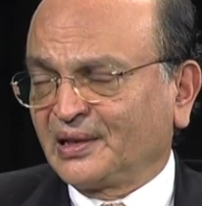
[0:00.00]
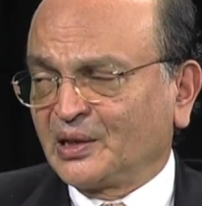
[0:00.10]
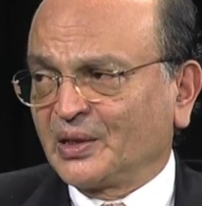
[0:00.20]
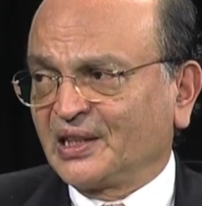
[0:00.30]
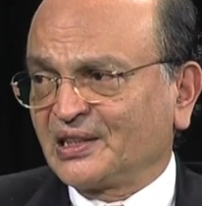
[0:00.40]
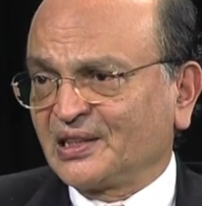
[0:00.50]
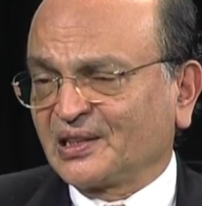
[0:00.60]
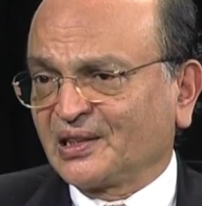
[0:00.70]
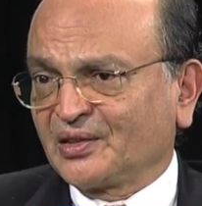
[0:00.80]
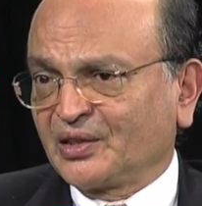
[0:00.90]
In a way, this is a
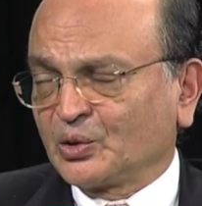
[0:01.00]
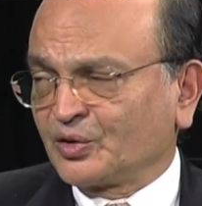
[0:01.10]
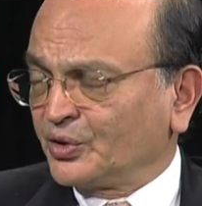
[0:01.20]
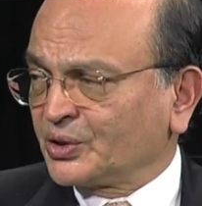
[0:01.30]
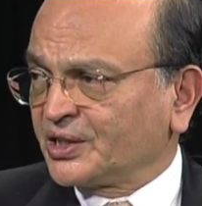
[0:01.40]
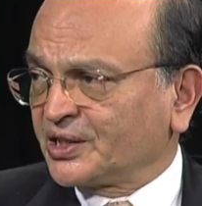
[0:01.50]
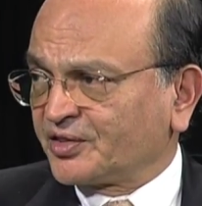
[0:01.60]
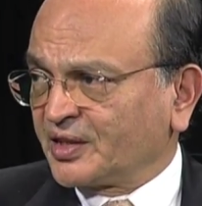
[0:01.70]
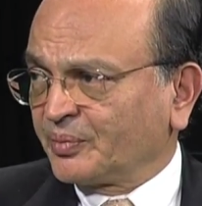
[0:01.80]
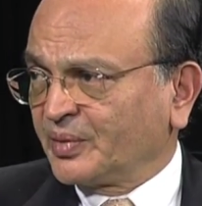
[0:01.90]
country whose future is
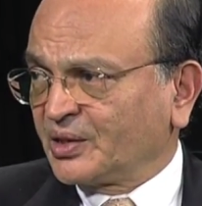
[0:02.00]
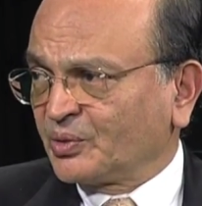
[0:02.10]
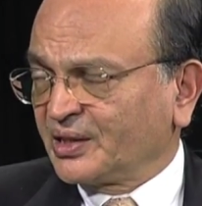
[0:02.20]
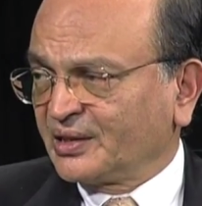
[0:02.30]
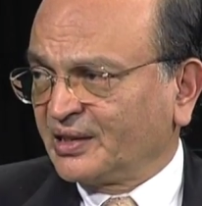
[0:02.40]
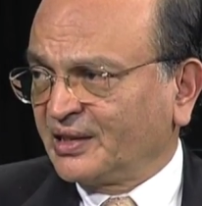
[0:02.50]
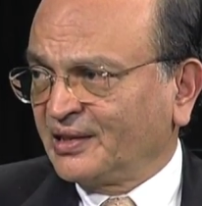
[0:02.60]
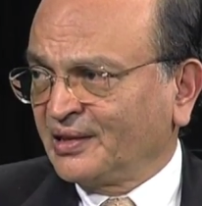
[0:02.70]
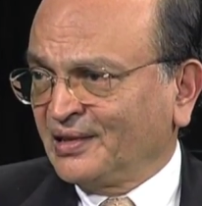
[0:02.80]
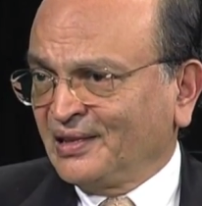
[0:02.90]
trapped between
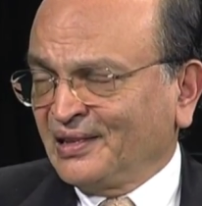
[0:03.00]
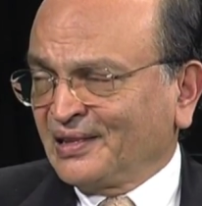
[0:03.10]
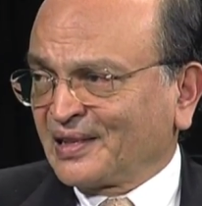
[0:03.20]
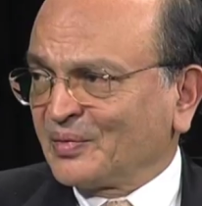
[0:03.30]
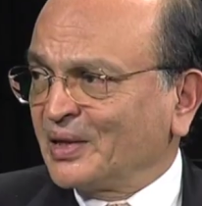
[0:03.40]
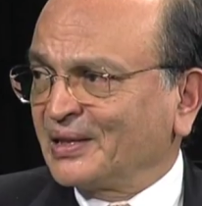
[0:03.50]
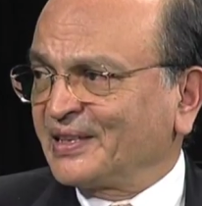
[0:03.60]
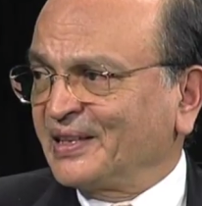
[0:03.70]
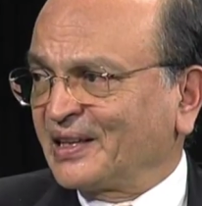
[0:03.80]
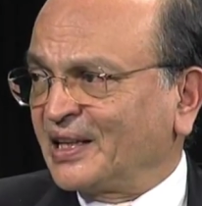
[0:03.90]
the, the
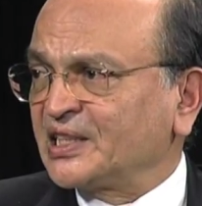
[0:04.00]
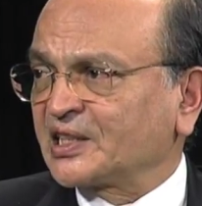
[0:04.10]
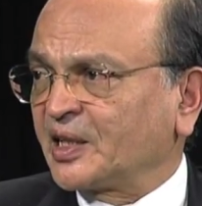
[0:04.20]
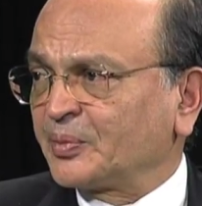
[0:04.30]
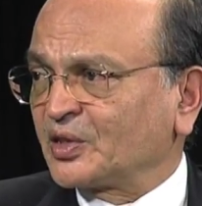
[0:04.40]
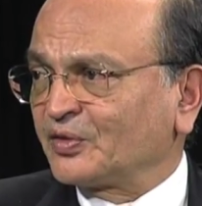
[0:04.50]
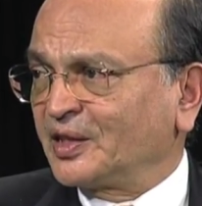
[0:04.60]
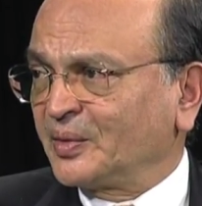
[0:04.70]
melting ice caps of the